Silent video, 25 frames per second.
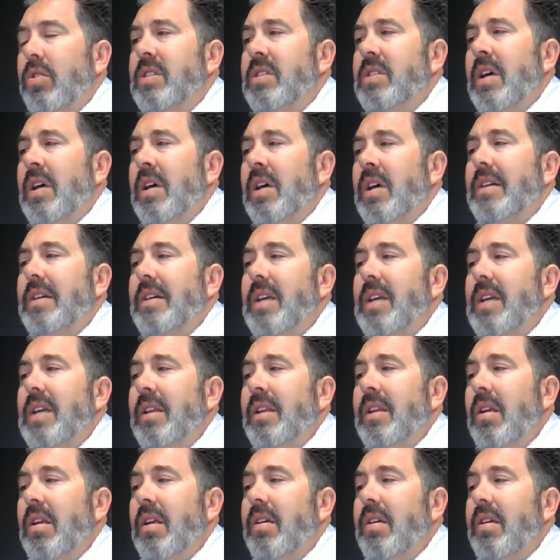
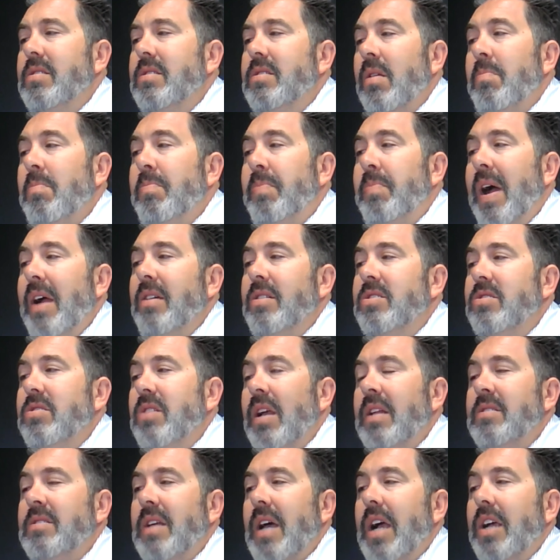Secondary is on a buyer's
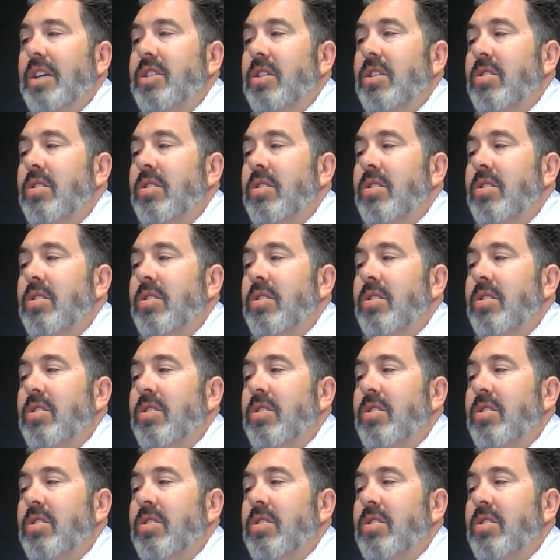transaction.